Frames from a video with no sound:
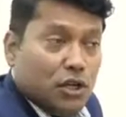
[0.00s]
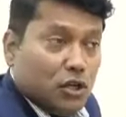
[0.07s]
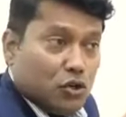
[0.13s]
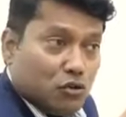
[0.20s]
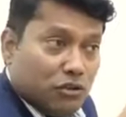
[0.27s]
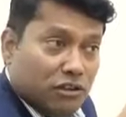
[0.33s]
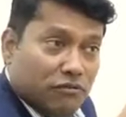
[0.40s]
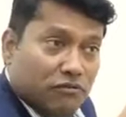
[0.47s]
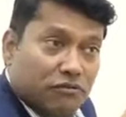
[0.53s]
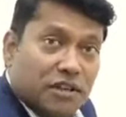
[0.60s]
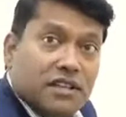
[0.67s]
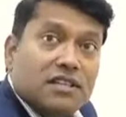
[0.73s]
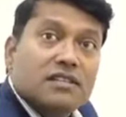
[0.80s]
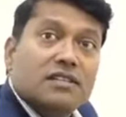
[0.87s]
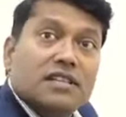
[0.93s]
So they
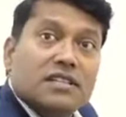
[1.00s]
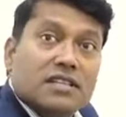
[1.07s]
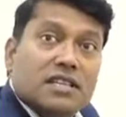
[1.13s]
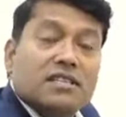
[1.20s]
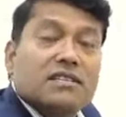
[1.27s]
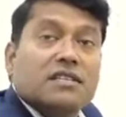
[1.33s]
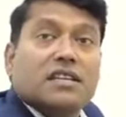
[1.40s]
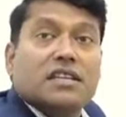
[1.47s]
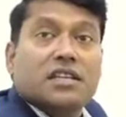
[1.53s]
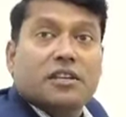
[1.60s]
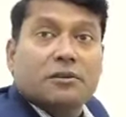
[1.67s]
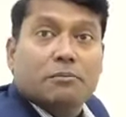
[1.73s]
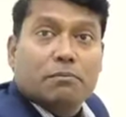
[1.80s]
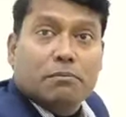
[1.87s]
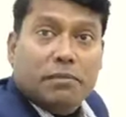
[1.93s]
faced recessionary
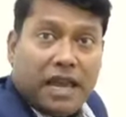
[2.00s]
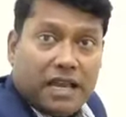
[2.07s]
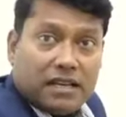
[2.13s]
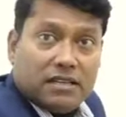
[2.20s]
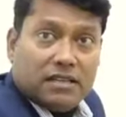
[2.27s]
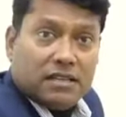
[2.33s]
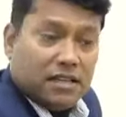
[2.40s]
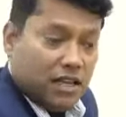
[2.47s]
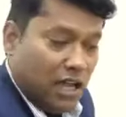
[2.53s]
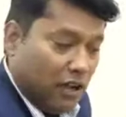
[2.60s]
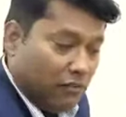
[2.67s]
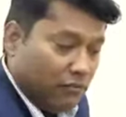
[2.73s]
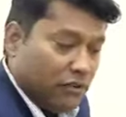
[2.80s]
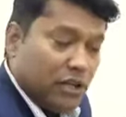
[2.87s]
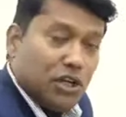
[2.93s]
impact
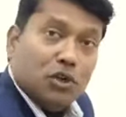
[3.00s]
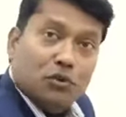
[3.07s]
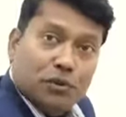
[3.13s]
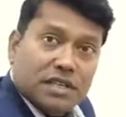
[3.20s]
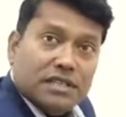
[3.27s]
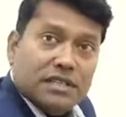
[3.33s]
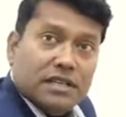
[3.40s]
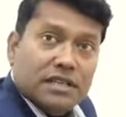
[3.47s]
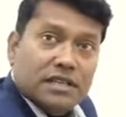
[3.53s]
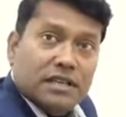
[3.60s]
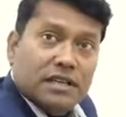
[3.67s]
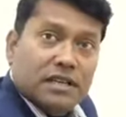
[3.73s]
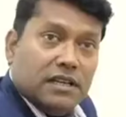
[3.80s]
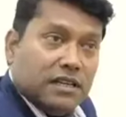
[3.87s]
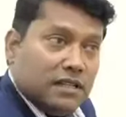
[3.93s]
after USA.
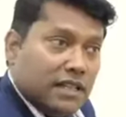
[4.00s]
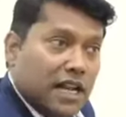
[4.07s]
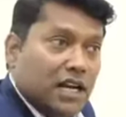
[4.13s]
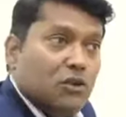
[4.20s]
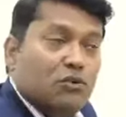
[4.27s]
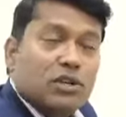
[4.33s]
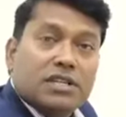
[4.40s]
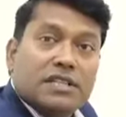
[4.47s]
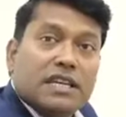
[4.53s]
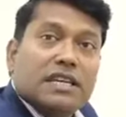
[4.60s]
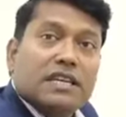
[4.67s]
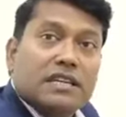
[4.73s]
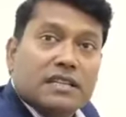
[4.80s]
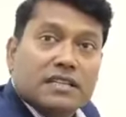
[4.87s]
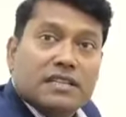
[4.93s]
That you are saying
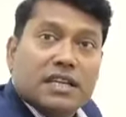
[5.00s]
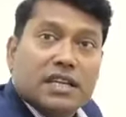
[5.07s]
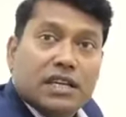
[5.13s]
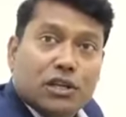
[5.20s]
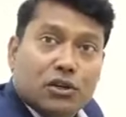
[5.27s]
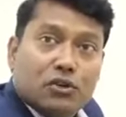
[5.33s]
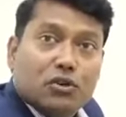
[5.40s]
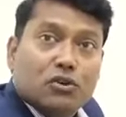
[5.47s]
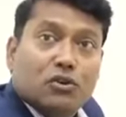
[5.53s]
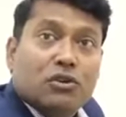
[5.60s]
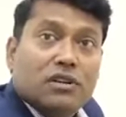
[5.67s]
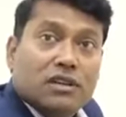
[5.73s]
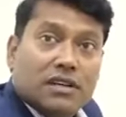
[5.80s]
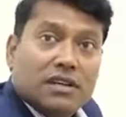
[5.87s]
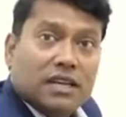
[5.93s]
it is a
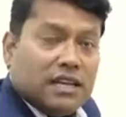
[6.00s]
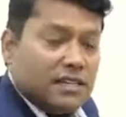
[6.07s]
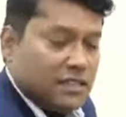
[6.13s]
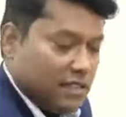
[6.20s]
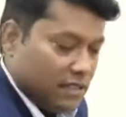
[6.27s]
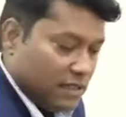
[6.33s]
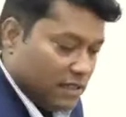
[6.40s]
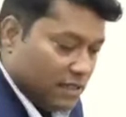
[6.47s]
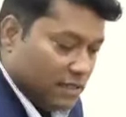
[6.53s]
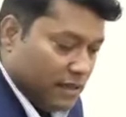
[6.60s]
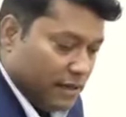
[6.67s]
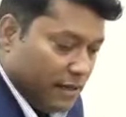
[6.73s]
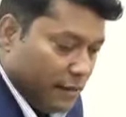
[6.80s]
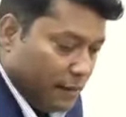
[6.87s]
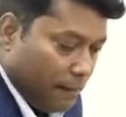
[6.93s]
Eurozone crisis.
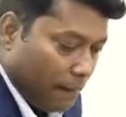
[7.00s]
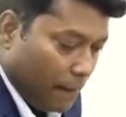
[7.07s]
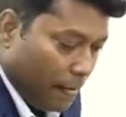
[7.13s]
Clear?